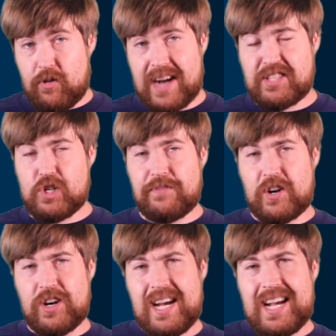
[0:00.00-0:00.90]

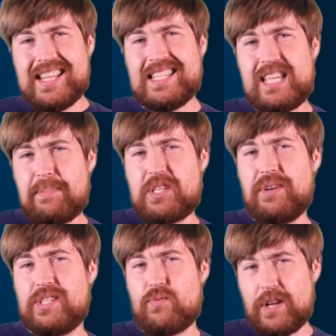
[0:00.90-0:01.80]
crossover, this
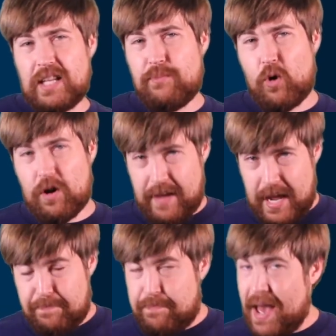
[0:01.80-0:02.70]
episode is really more of
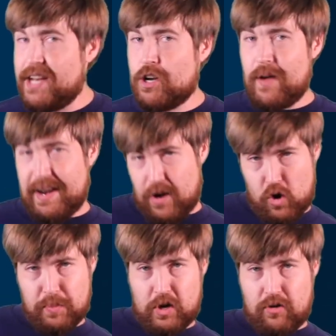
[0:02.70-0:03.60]
a Bender and
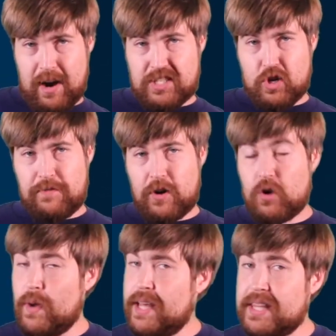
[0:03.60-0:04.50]
Homer
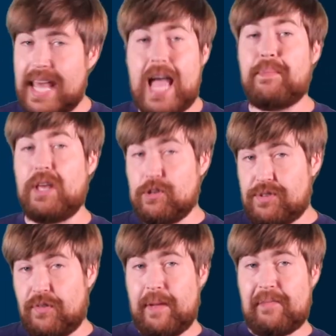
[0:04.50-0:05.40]
crossover with
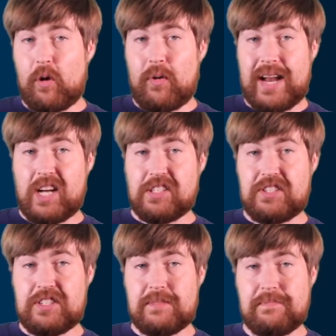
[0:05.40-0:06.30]
cameos from everyone else.